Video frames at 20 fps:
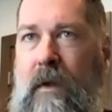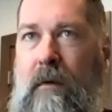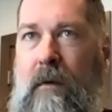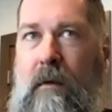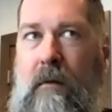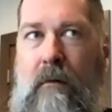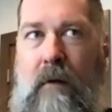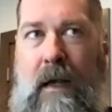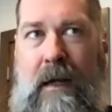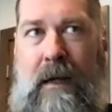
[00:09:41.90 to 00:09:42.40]

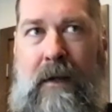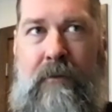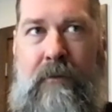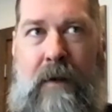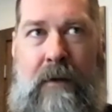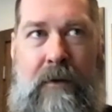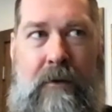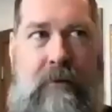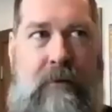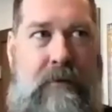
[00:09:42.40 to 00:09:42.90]
I guess
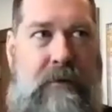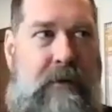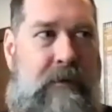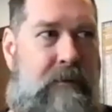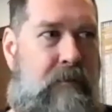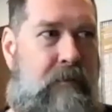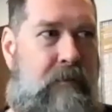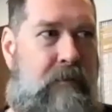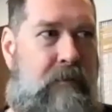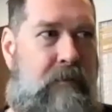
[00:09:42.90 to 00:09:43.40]
Rosicrucian's
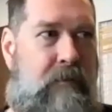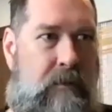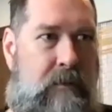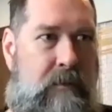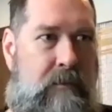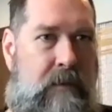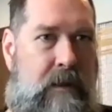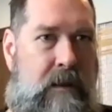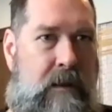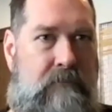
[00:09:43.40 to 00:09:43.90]
more your
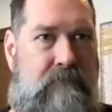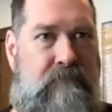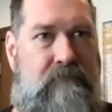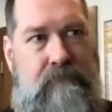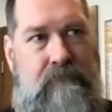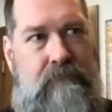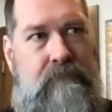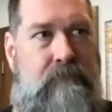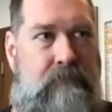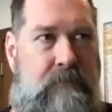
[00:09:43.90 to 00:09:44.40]

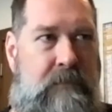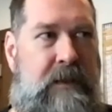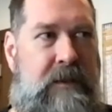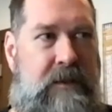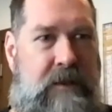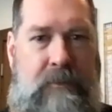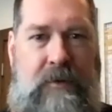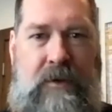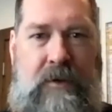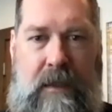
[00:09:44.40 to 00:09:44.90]

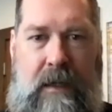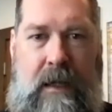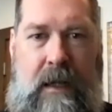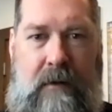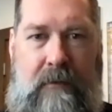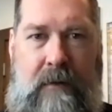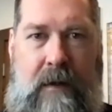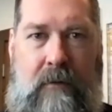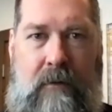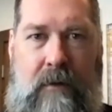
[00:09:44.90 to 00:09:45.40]
Egyptian
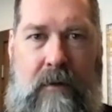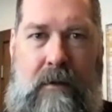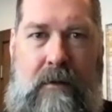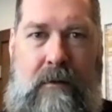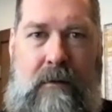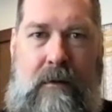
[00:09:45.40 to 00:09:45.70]
kind of outlook